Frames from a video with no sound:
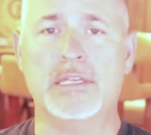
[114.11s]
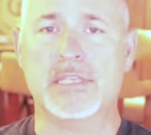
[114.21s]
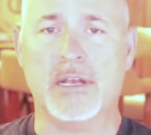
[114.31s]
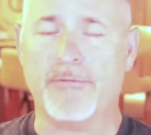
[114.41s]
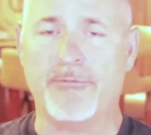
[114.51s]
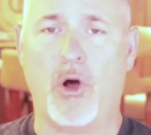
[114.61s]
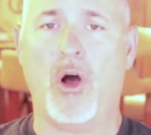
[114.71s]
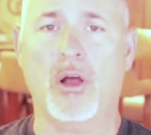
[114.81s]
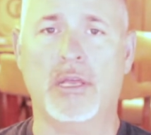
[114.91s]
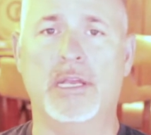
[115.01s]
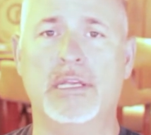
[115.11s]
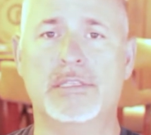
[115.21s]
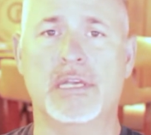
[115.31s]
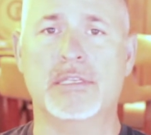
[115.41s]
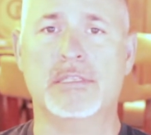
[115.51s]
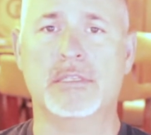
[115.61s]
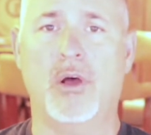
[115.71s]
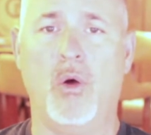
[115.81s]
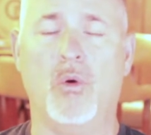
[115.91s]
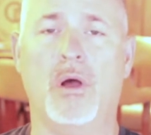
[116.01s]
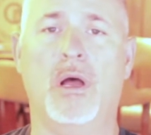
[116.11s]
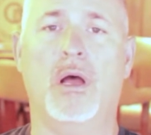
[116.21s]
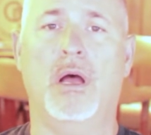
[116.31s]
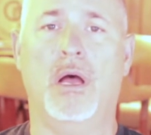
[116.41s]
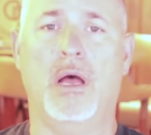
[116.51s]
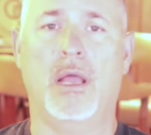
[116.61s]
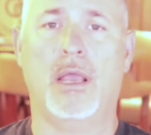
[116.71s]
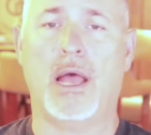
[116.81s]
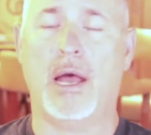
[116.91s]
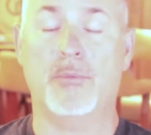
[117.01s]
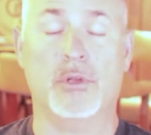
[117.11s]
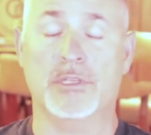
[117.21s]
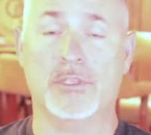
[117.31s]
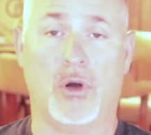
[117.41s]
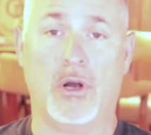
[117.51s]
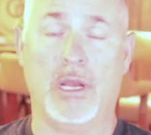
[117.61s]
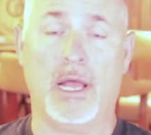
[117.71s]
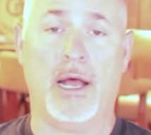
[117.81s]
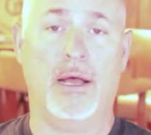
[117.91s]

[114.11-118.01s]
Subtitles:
he's in a fog. And he says, oh, I'm really sorry.